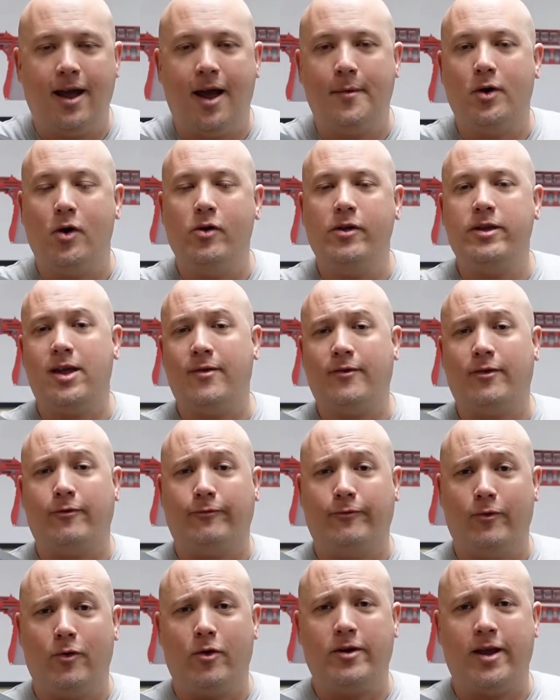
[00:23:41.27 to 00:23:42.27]
I would only give it
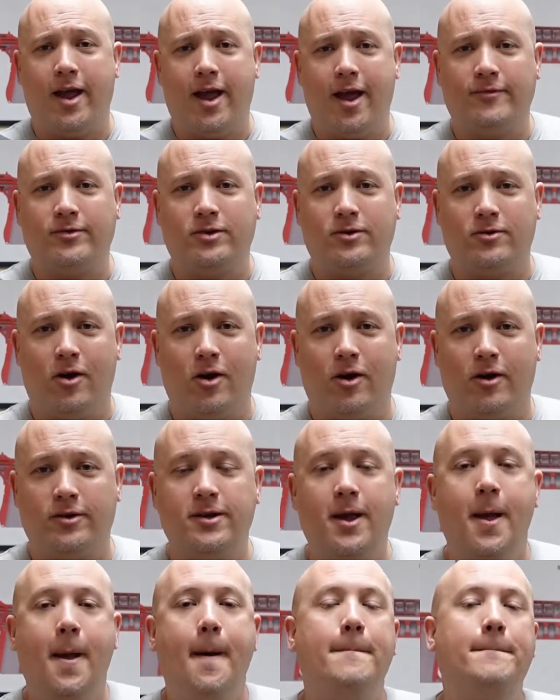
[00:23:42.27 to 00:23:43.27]
four and a half
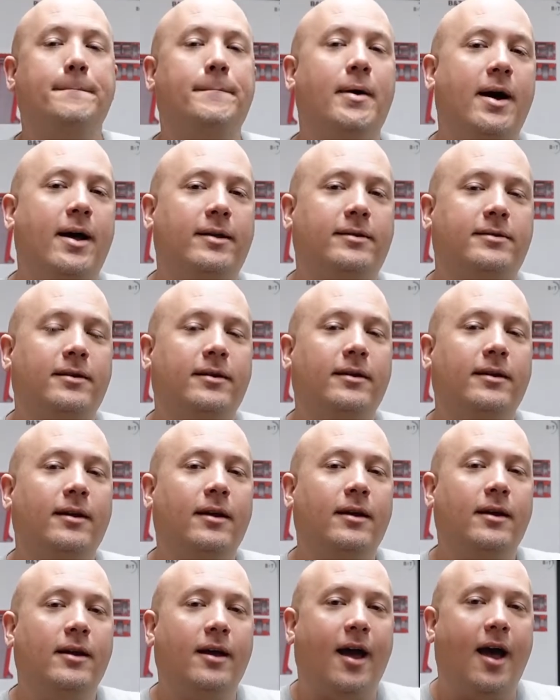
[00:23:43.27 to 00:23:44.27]
stars, but
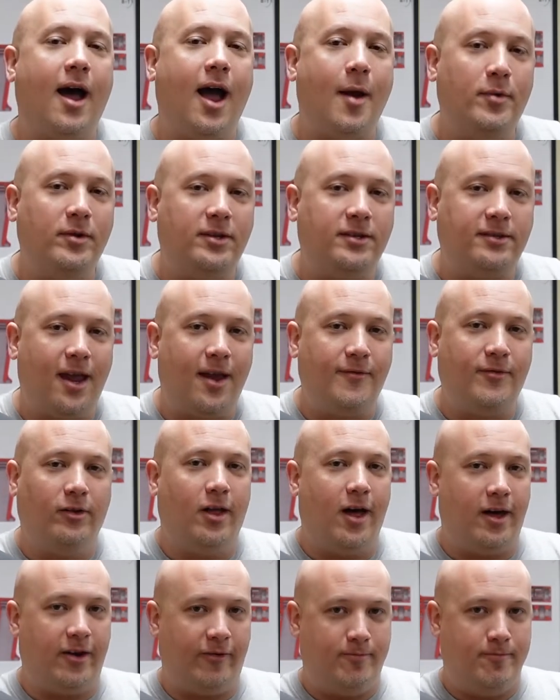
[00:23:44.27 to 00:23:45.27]
I would save a
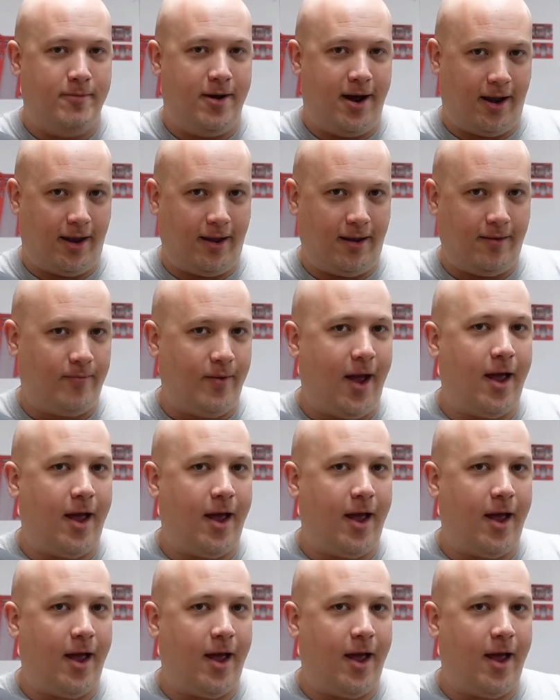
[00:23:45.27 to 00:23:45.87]
lot of money.